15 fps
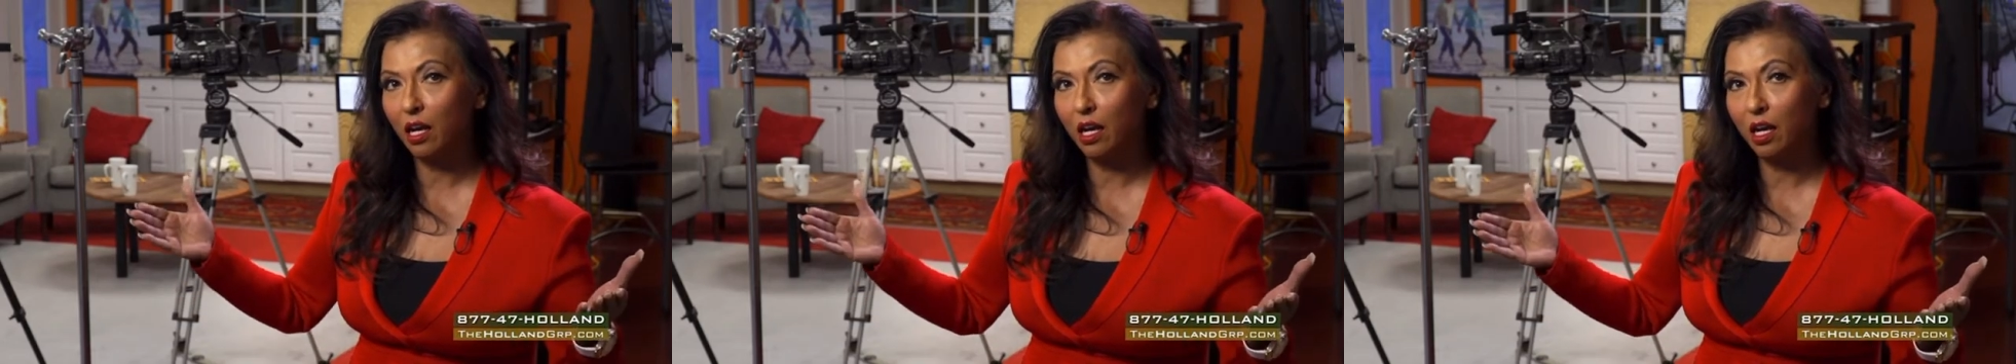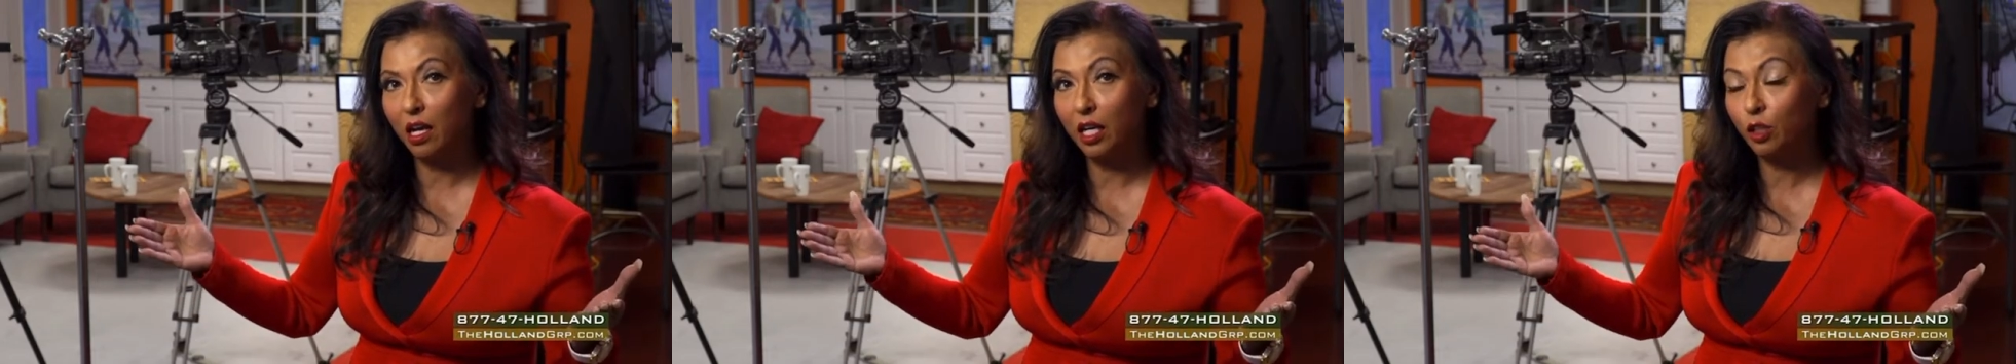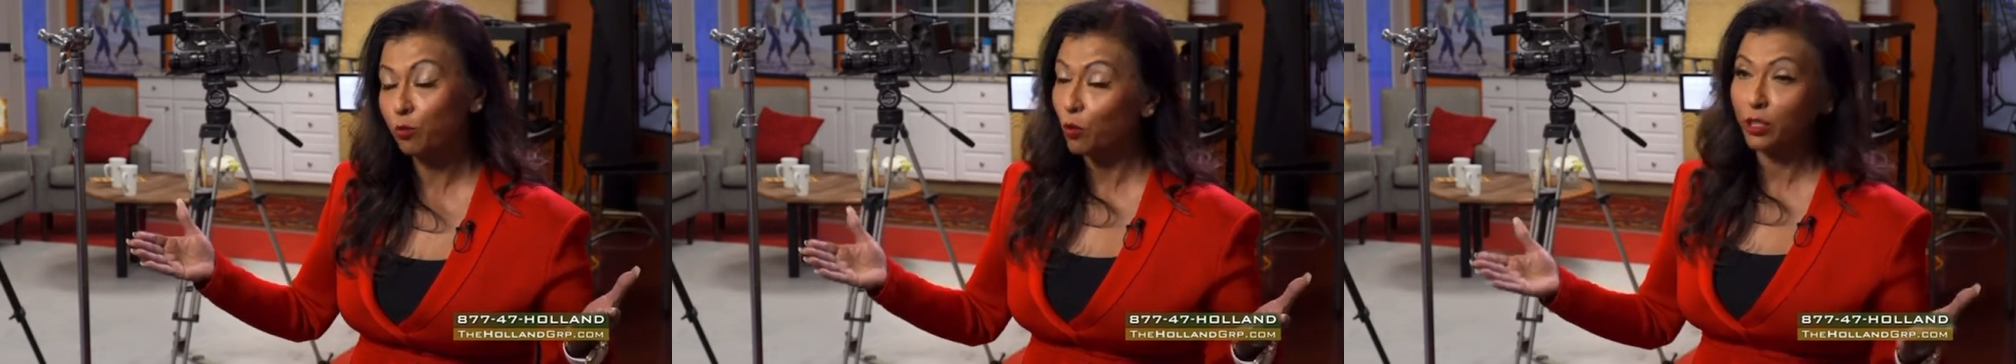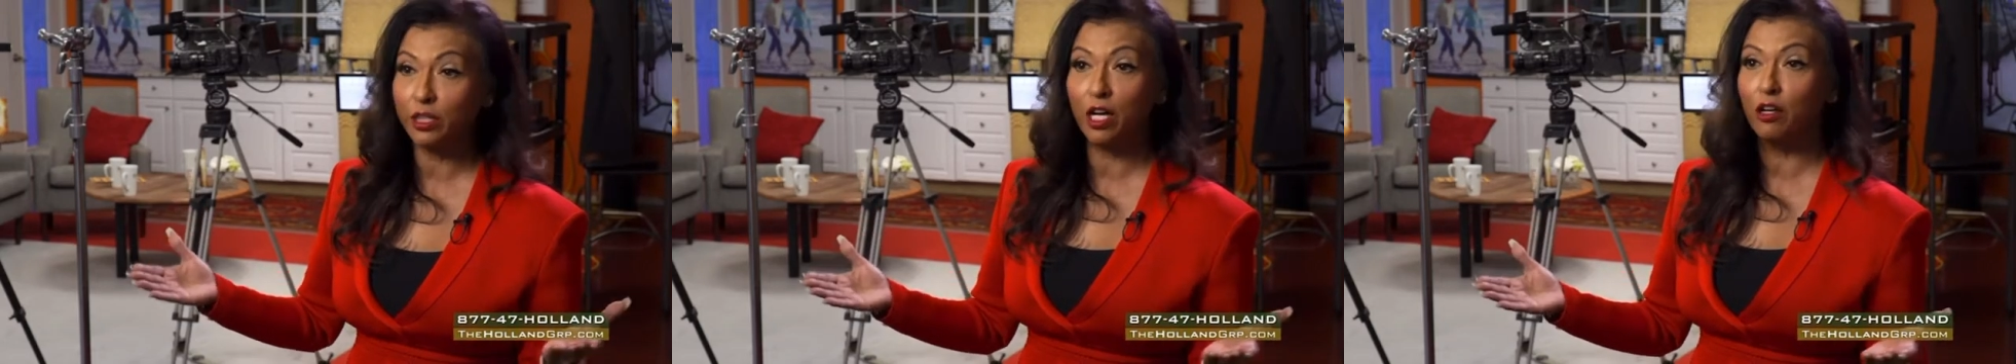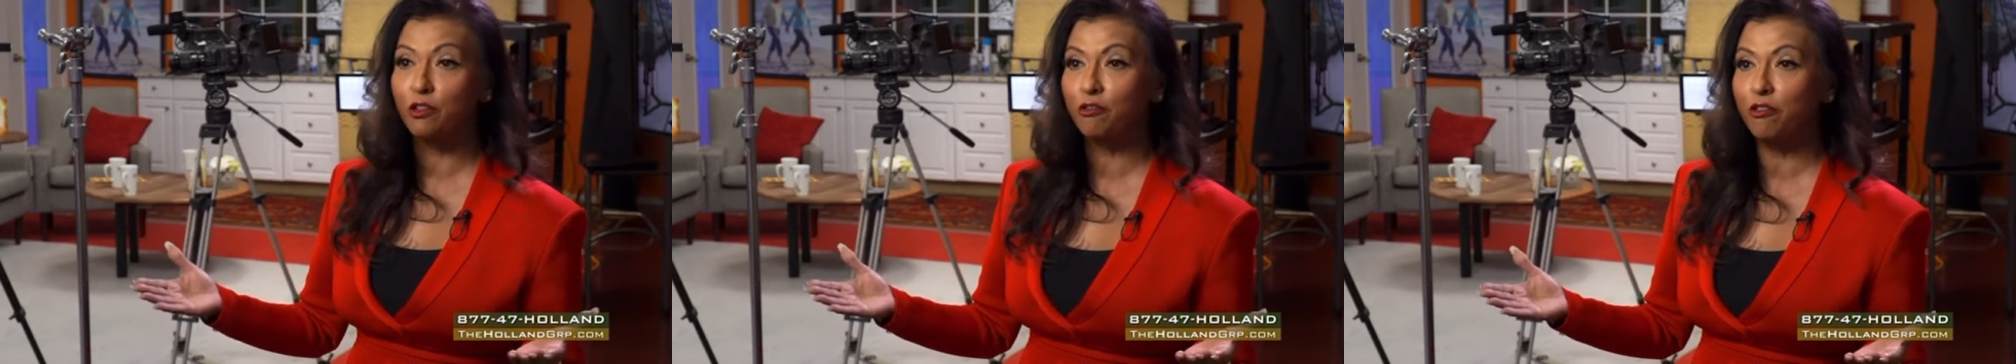it worked
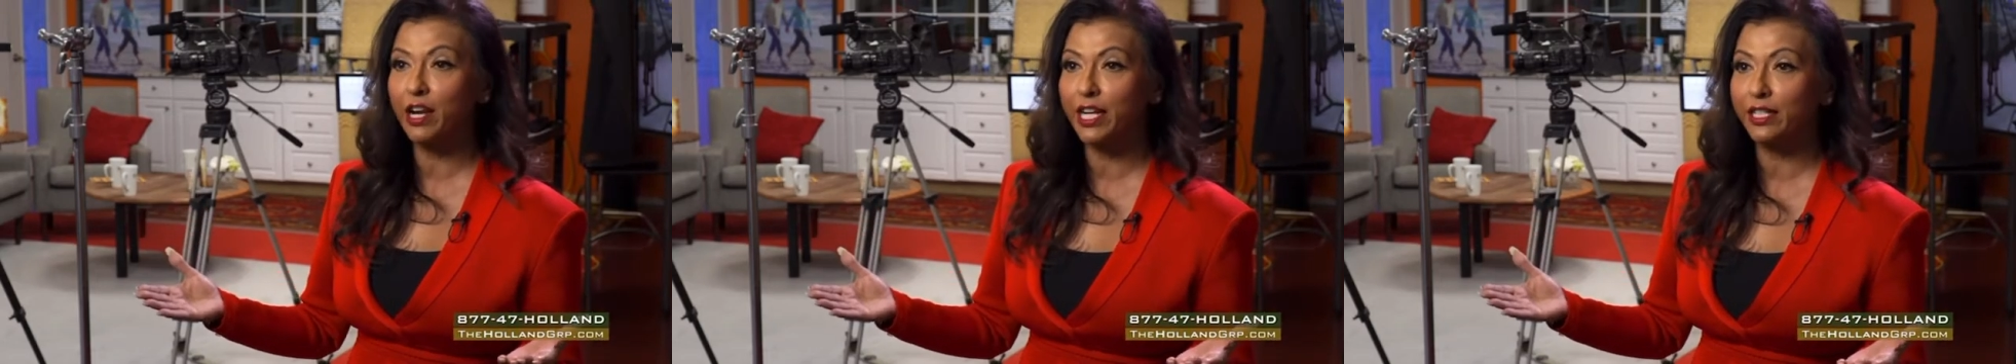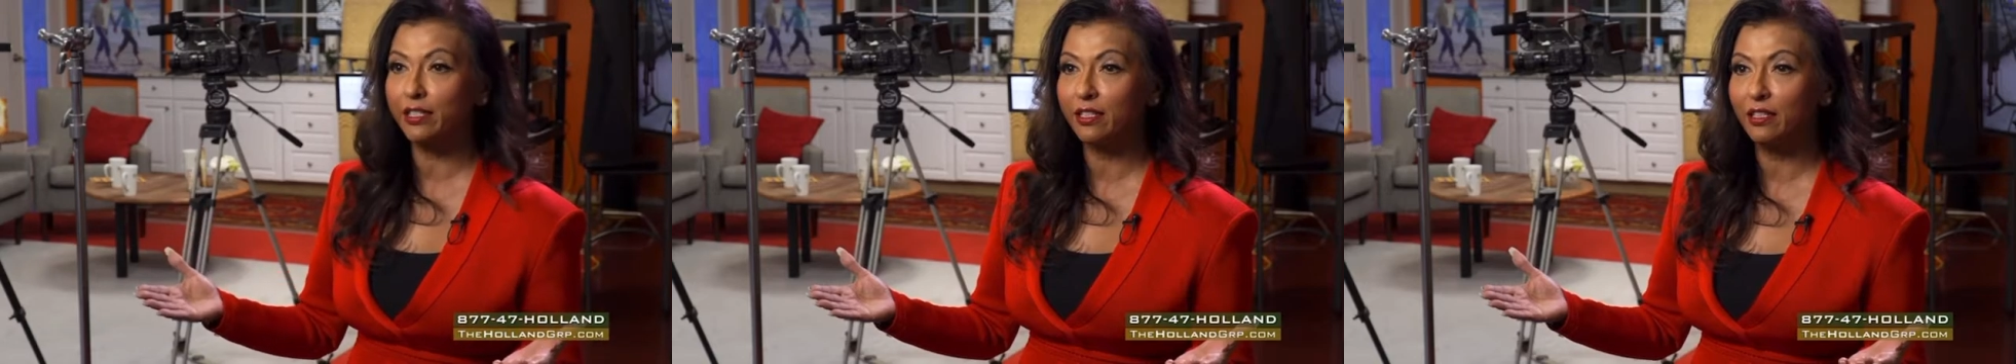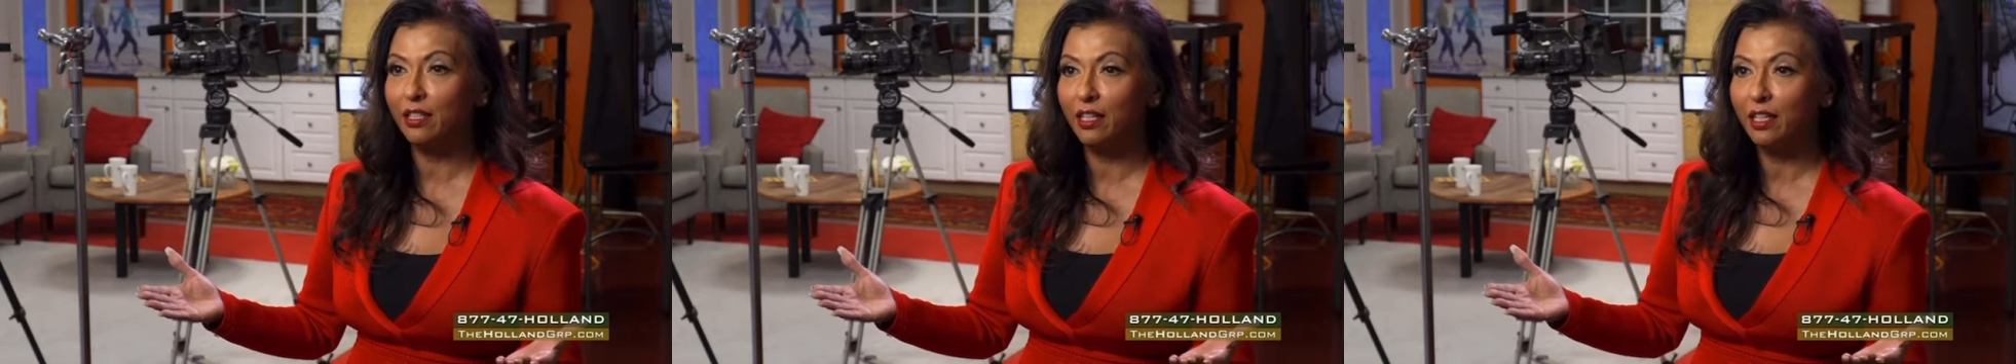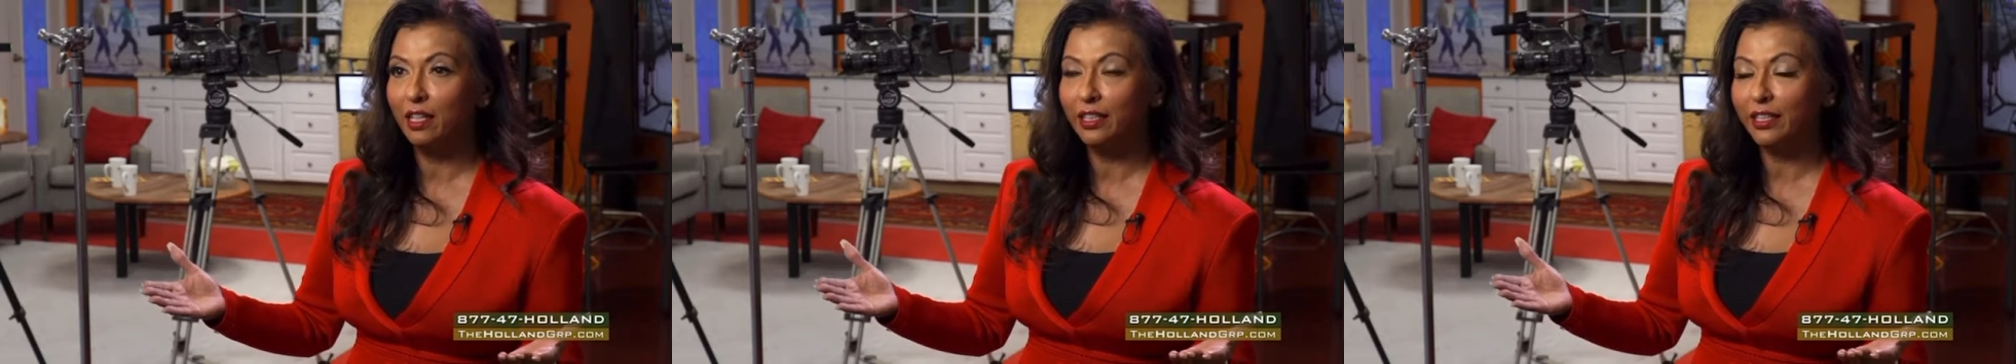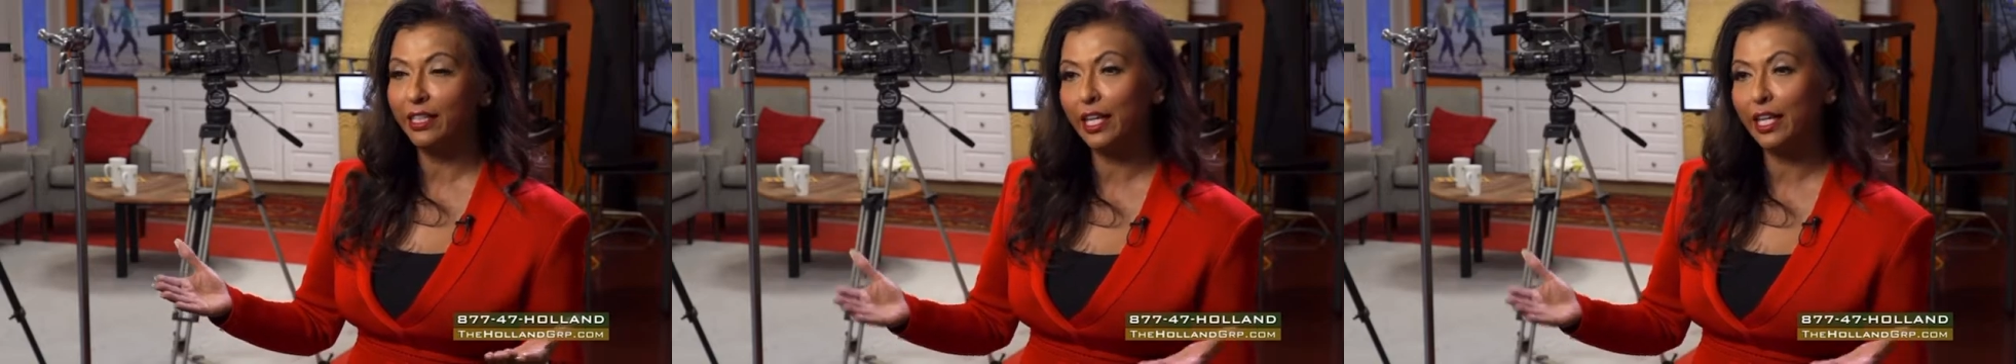out great. Then